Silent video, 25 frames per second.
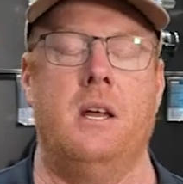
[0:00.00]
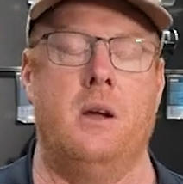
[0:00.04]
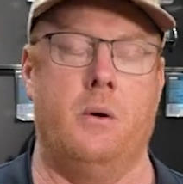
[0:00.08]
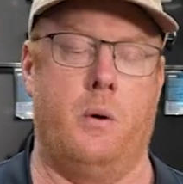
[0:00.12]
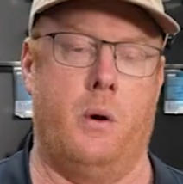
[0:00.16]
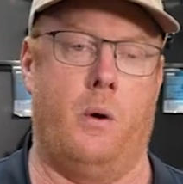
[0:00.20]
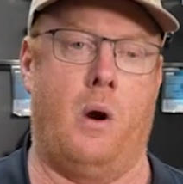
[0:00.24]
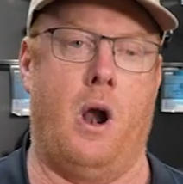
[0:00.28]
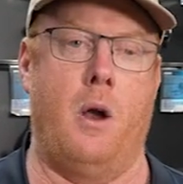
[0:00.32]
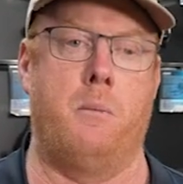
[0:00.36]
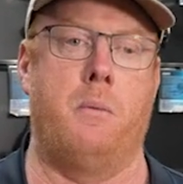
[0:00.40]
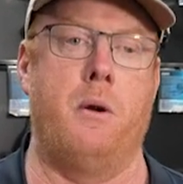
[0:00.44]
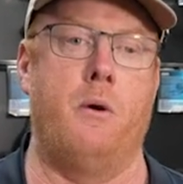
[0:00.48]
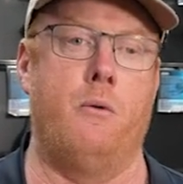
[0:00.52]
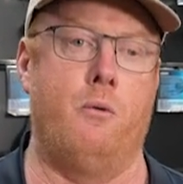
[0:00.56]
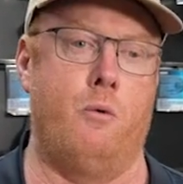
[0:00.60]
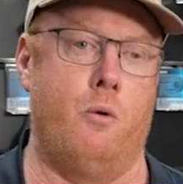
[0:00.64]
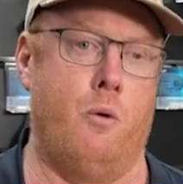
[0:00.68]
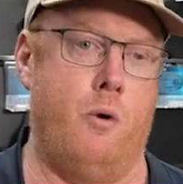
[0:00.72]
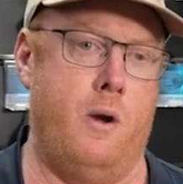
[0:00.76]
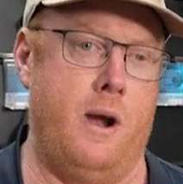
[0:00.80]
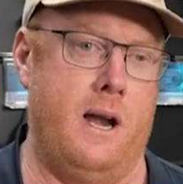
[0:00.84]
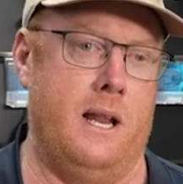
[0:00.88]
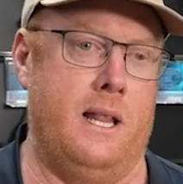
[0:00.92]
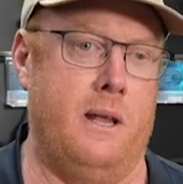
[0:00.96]
We're open
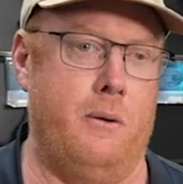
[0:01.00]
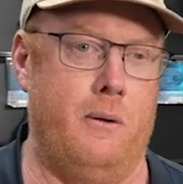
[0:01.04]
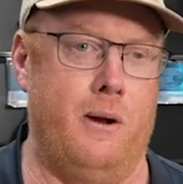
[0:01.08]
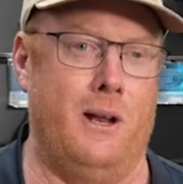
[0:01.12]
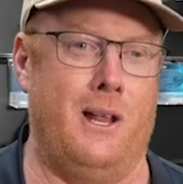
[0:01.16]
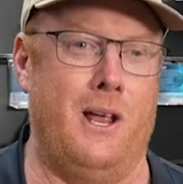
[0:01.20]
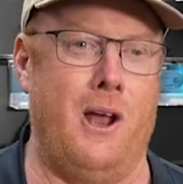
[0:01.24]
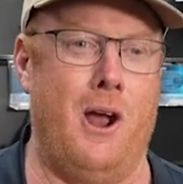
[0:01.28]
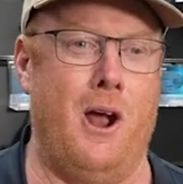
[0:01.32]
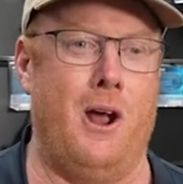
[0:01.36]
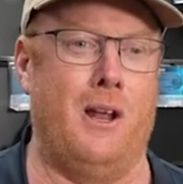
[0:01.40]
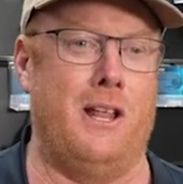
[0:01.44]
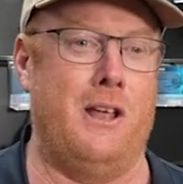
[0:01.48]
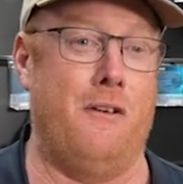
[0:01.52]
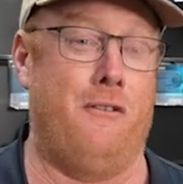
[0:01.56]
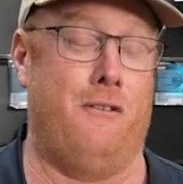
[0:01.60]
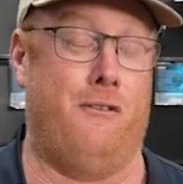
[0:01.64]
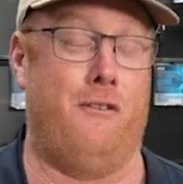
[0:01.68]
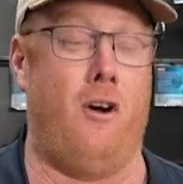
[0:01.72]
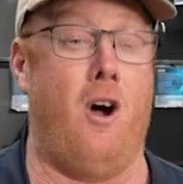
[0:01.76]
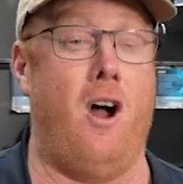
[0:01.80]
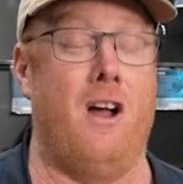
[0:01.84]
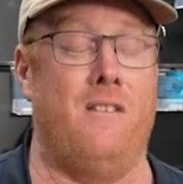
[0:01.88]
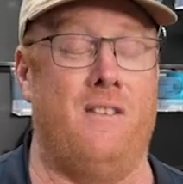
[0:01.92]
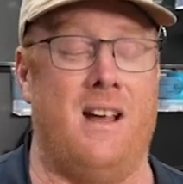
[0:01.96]
really, really early,
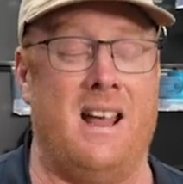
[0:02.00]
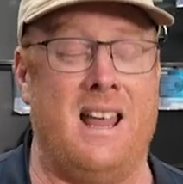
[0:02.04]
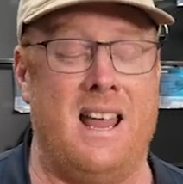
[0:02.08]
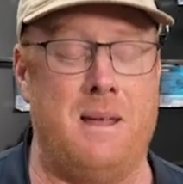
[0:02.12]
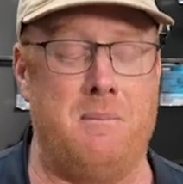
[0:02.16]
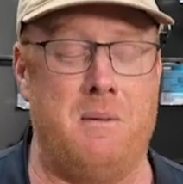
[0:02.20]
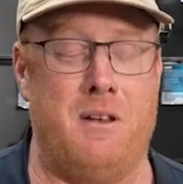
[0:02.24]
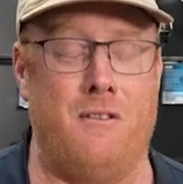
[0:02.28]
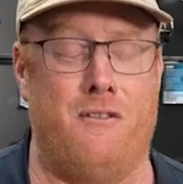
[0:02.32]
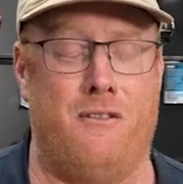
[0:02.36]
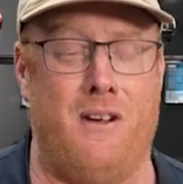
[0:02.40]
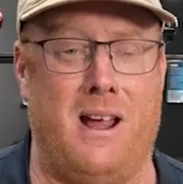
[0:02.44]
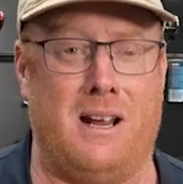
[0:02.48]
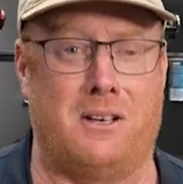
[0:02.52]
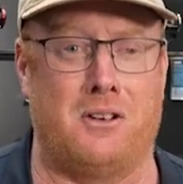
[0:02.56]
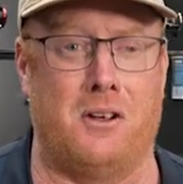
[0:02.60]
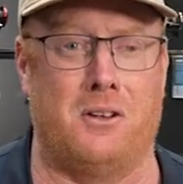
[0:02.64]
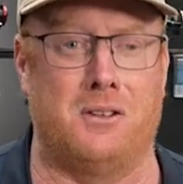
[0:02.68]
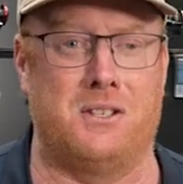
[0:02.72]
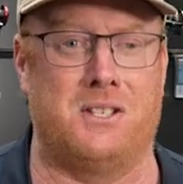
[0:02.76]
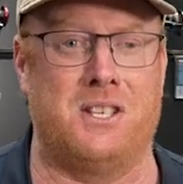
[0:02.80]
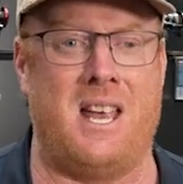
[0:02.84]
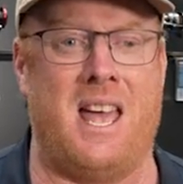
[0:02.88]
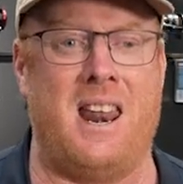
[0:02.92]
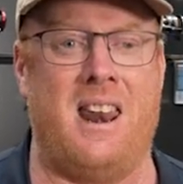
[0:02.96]
5 a.m. in fact
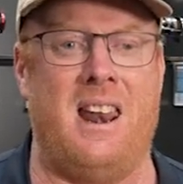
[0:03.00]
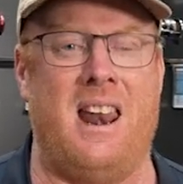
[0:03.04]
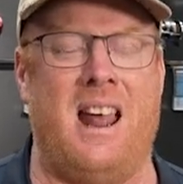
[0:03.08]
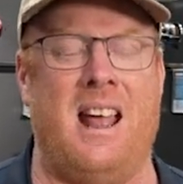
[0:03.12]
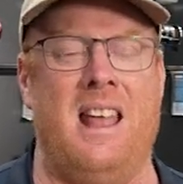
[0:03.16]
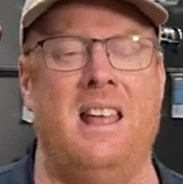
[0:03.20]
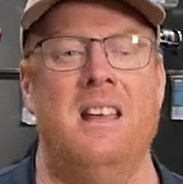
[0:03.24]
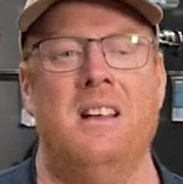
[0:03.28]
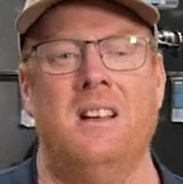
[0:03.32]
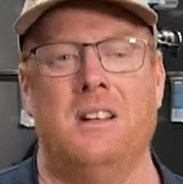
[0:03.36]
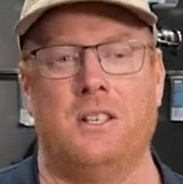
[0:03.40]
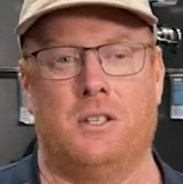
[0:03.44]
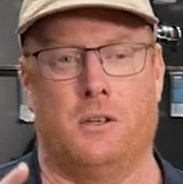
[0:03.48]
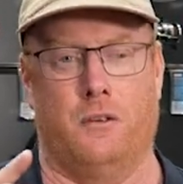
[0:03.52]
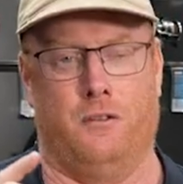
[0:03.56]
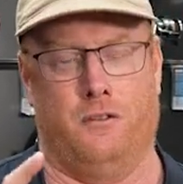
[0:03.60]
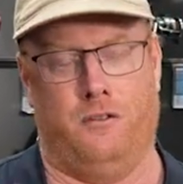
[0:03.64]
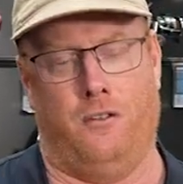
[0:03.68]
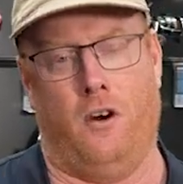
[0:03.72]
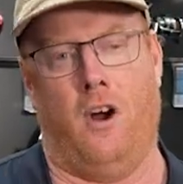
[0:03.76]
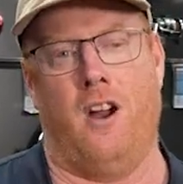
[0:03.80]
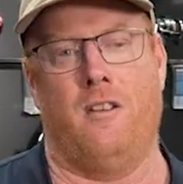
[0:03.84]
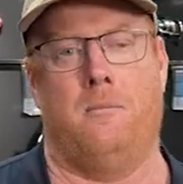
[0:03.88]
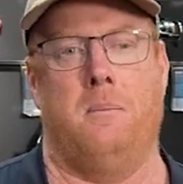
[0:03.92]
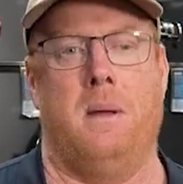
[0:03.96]
on Saturday till
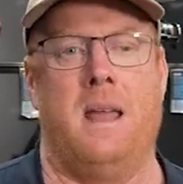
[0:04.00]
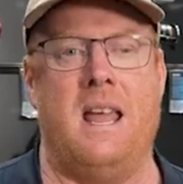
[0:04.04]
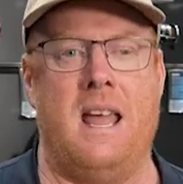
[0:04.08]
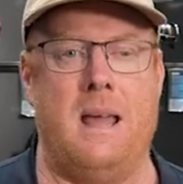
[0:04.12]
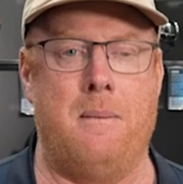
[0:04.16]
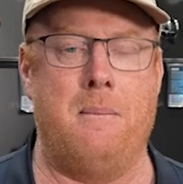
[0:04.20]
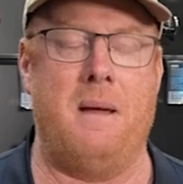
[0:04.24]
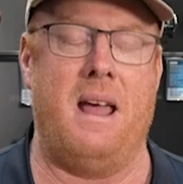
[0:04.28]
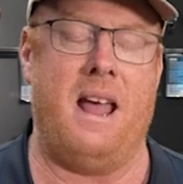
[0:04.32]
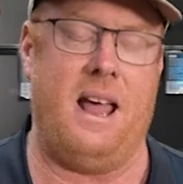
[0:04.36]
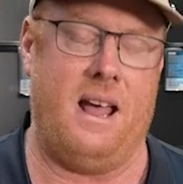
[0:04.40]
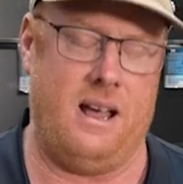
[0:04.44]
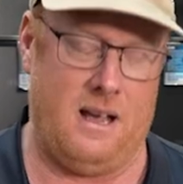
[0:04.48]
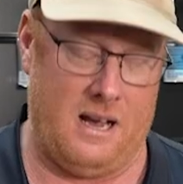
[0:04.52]
5 p.m.